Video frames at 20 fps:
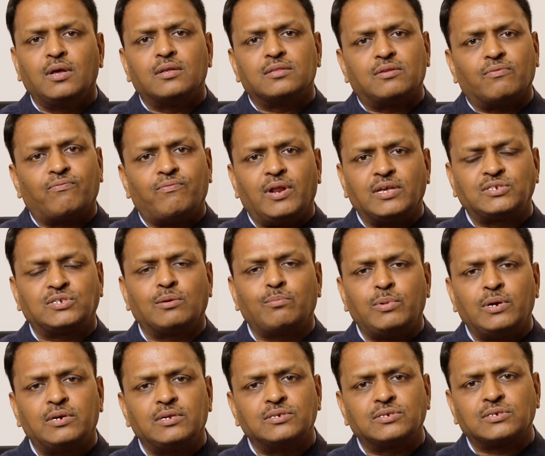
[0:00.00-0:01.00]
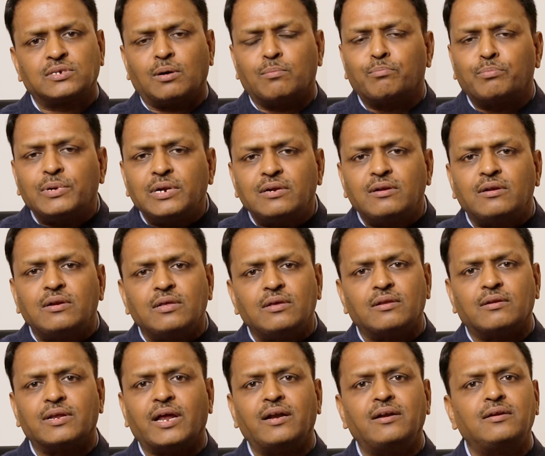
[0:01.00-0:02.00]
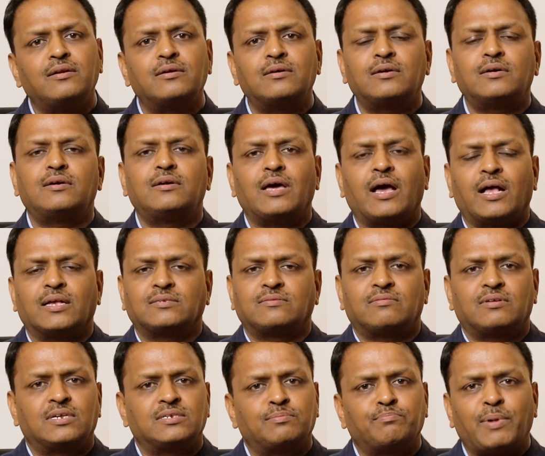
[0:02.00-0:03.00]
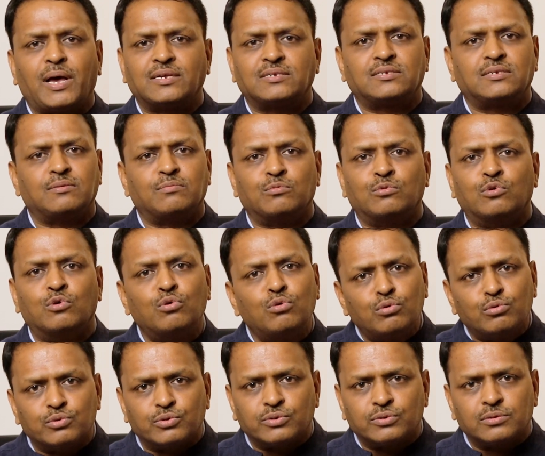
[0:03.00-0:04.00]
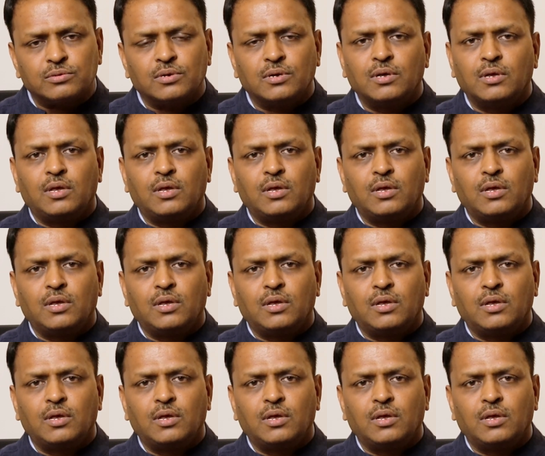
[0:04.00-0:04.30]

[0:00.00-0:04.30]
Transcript: The flexibility is completely rendered as far as passive goes.